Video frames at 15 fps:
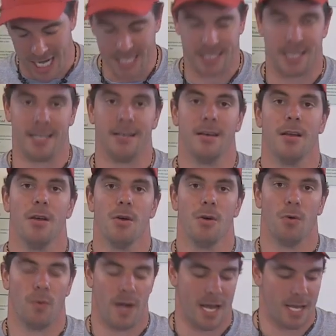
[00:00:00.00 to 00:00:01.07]
chase it
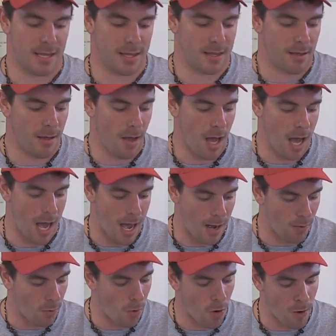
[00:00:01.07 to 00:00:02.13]
with
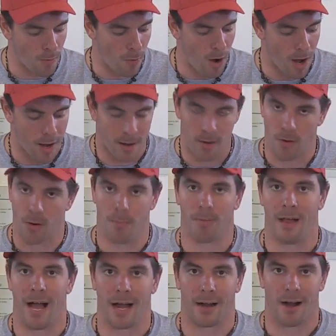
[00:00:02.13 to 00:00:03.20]
warm water
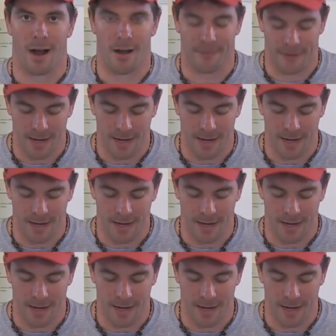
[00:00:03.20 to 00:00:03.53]
or black